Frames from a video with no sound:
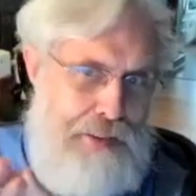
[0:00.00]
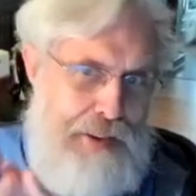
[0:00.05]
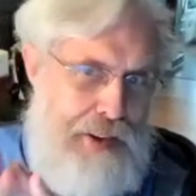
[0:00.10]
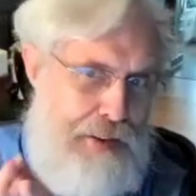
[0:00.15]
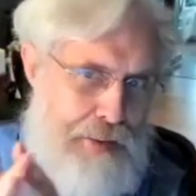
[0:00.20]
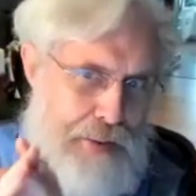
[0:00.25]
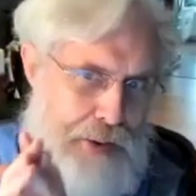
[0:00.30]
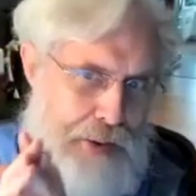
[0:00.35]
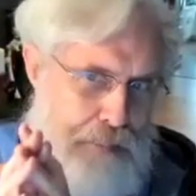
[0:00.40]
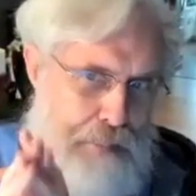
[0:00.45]
you
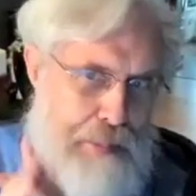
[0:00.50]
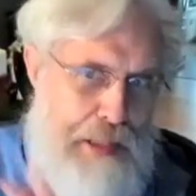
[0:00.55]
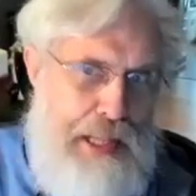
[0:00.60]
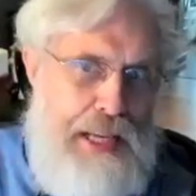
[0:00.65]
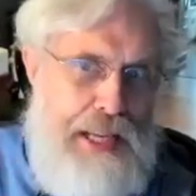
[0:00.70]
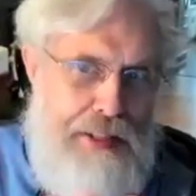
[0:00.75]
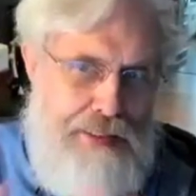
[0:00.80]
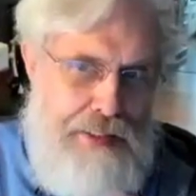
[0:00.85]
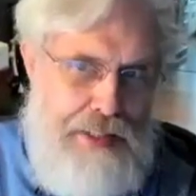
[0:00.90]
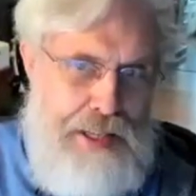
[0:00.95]
know, in
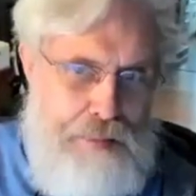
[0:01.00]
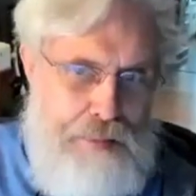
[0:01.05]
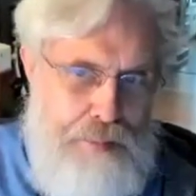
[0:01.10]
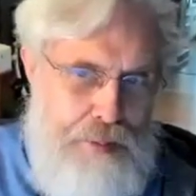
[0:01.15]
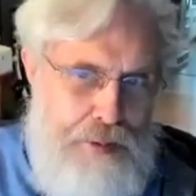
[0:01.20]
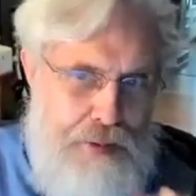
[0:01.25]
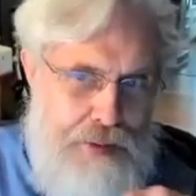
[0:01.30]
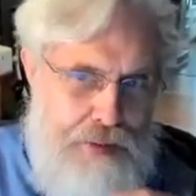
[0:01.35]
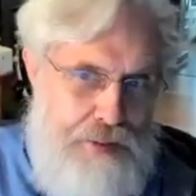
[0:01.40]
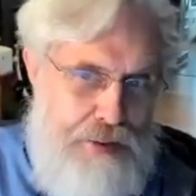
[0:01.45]
plants,
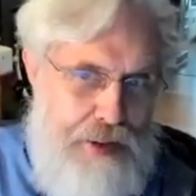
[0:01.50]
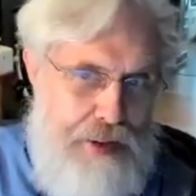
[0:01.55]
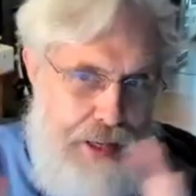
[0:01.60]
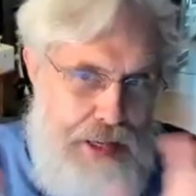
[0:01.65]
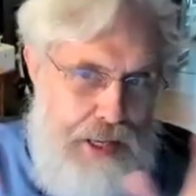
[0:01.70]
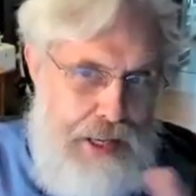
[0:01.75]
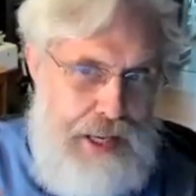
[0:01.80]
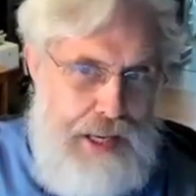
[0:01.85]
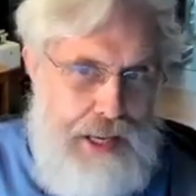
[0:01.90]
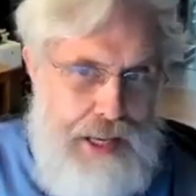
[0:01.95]
animals,
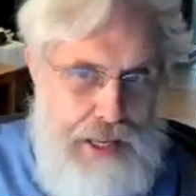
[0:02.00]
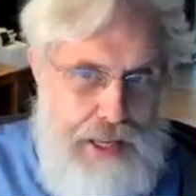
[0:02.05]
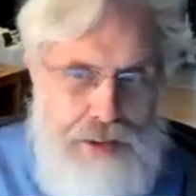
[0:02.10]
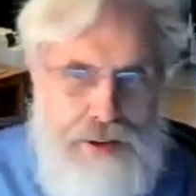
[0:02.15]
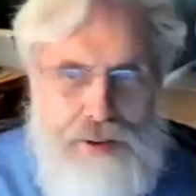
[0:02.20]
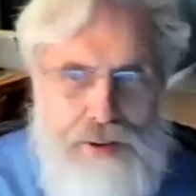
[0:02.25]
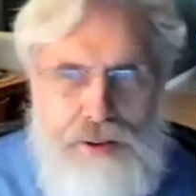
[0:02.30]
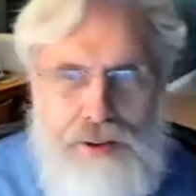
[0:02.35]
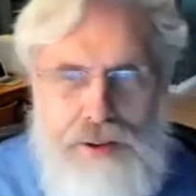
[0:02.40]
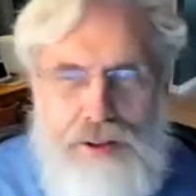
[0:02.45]

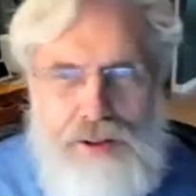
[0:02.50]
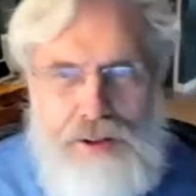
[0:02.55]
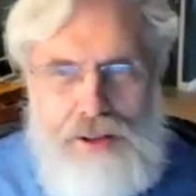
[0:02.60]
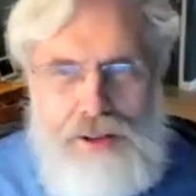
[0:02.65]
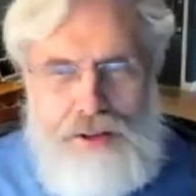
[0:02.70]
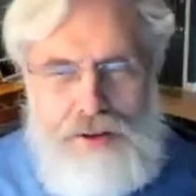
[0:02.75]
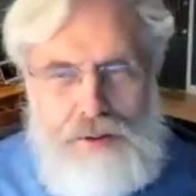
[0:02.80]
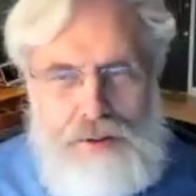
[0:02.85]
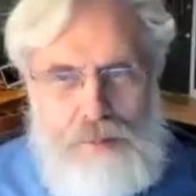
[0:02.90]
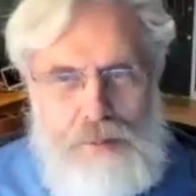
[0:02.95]
and, uh,
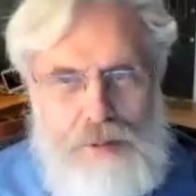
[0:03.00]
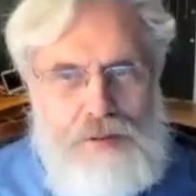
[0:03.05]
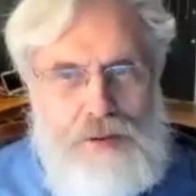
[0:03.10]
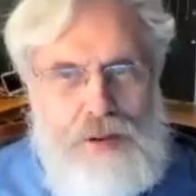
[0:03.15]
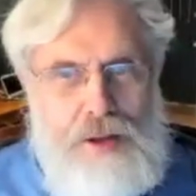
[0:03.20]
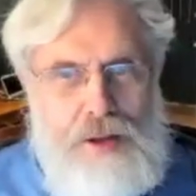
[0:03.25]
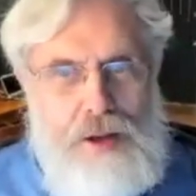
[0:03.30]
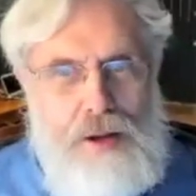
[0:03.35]
and humans.